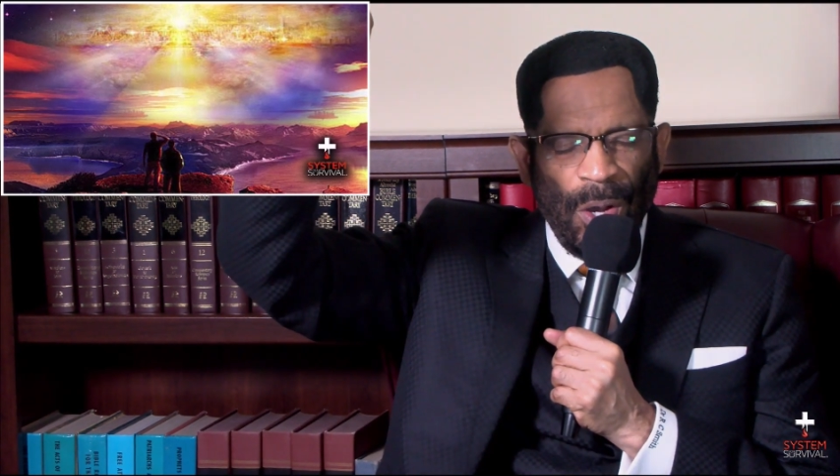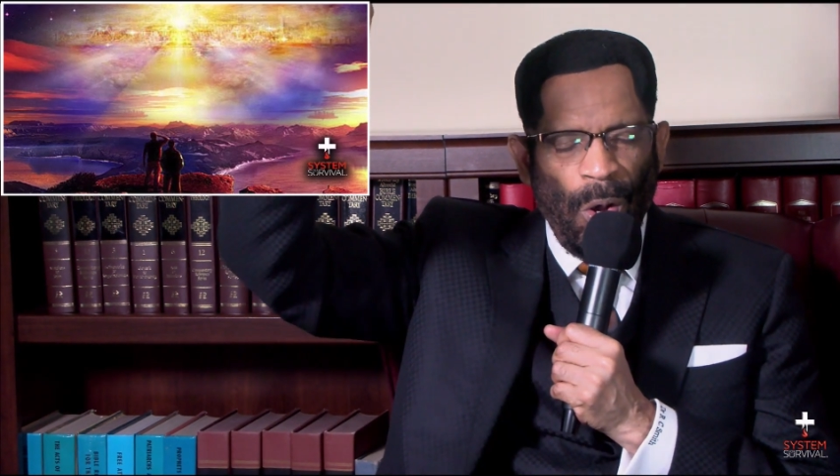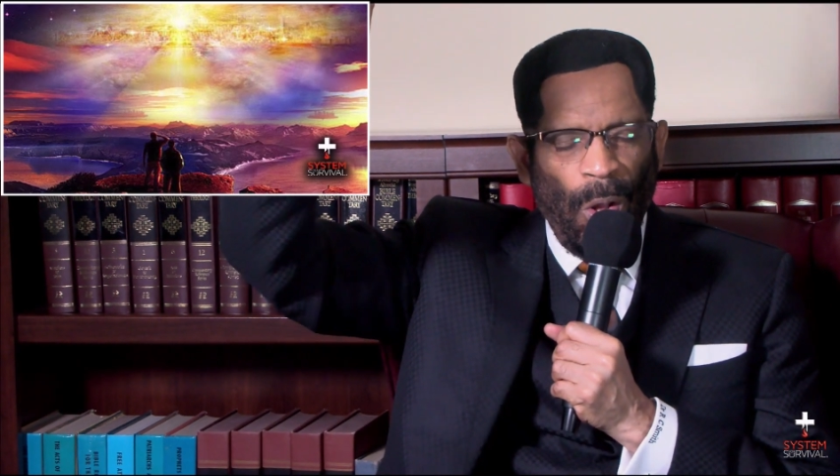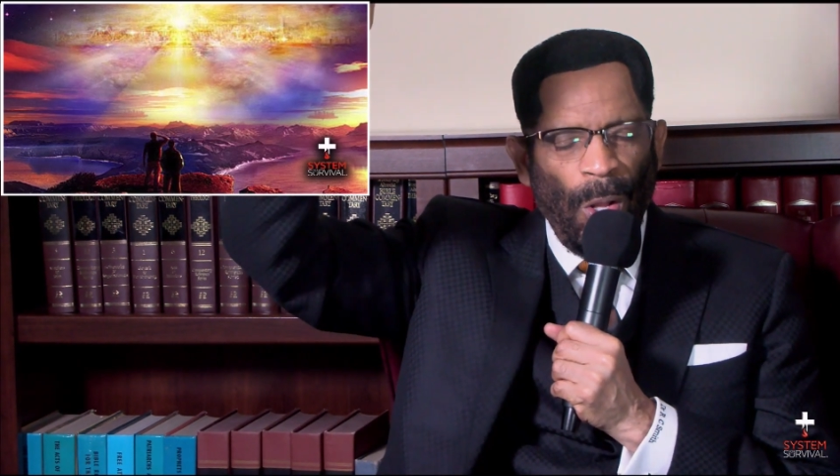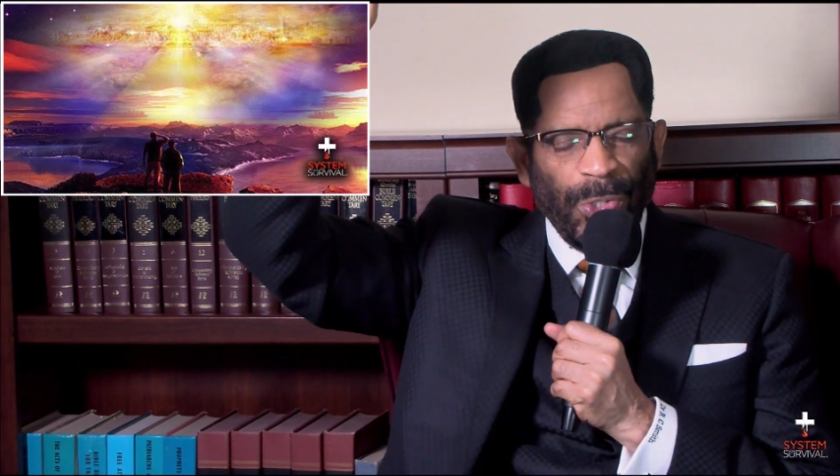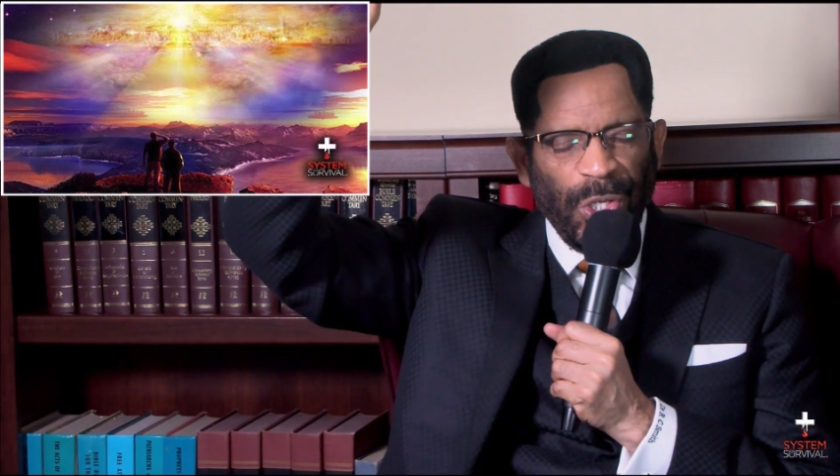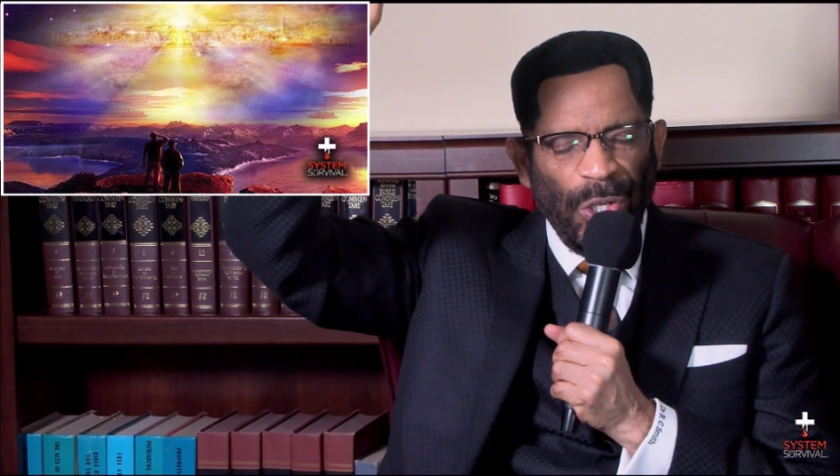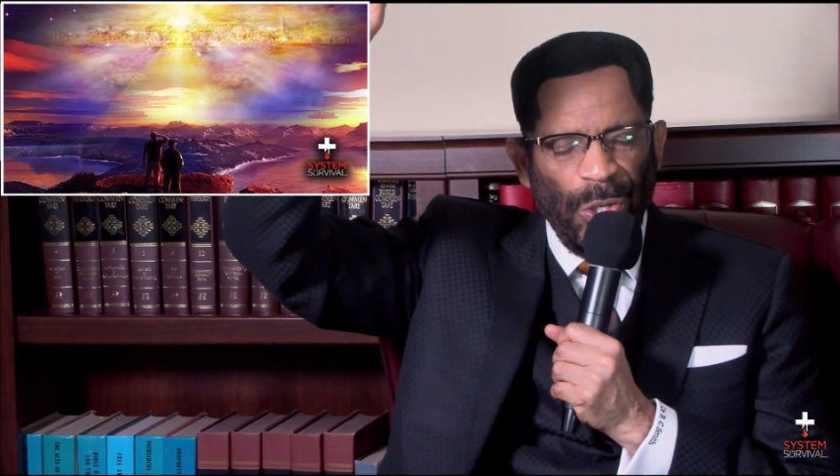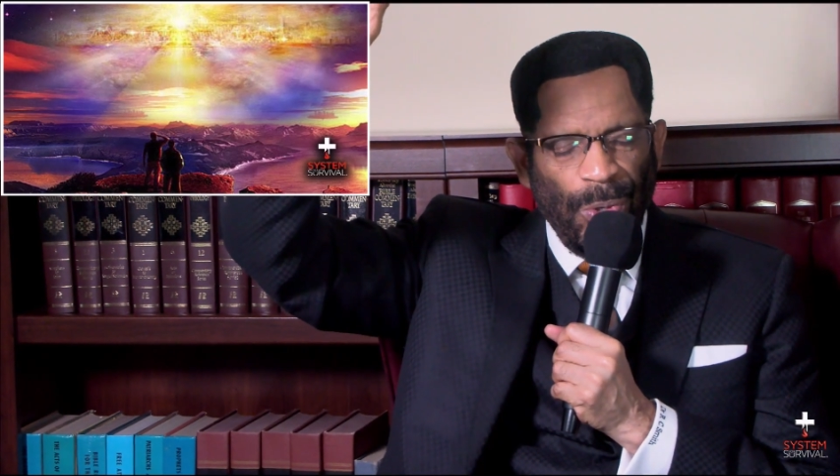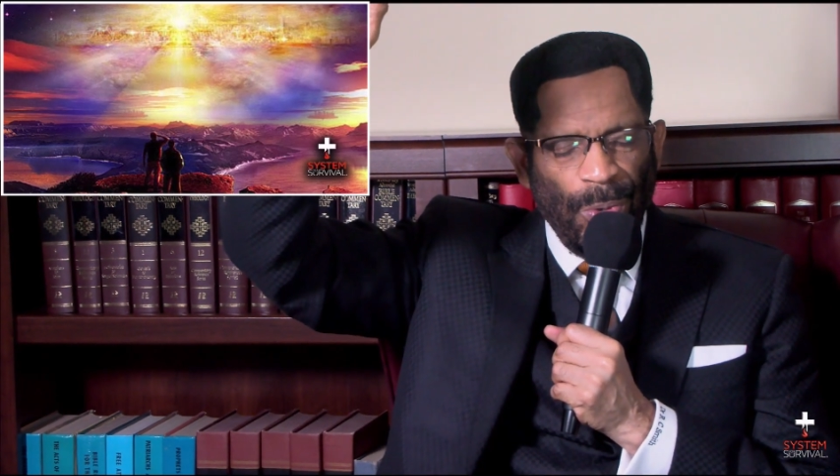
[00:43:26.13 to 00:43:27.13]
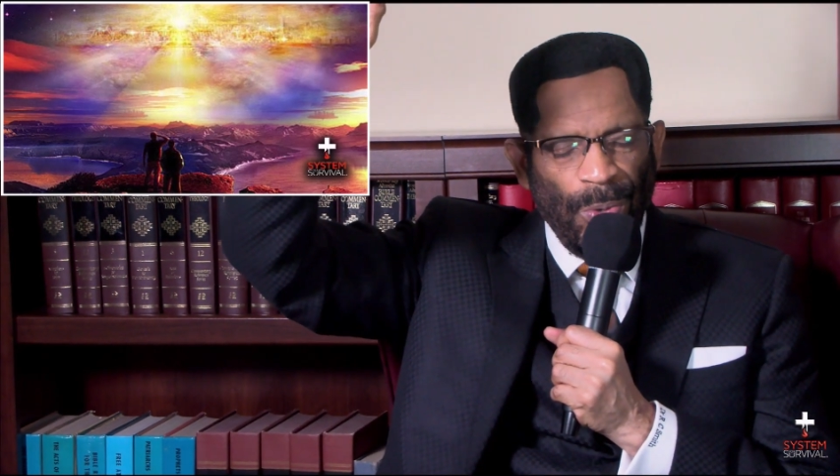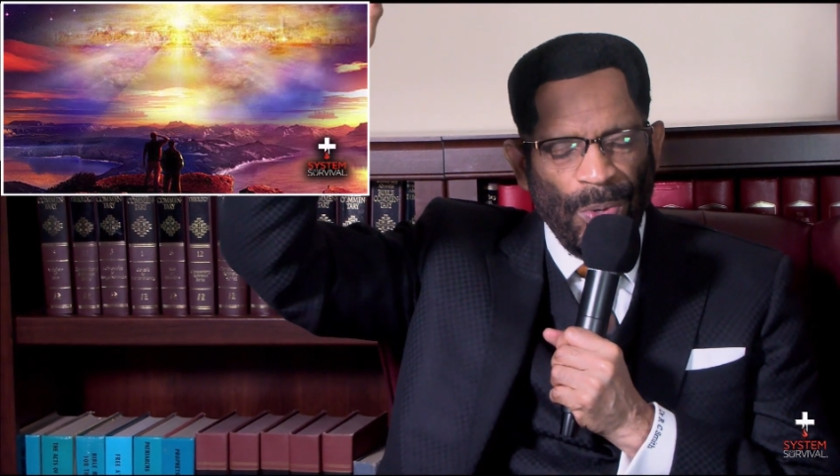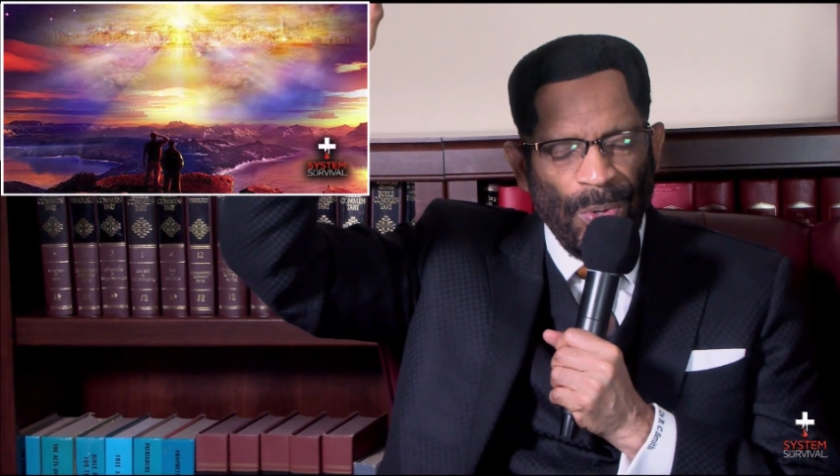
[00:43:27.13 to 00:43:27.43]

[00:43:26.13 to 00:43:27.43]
all to you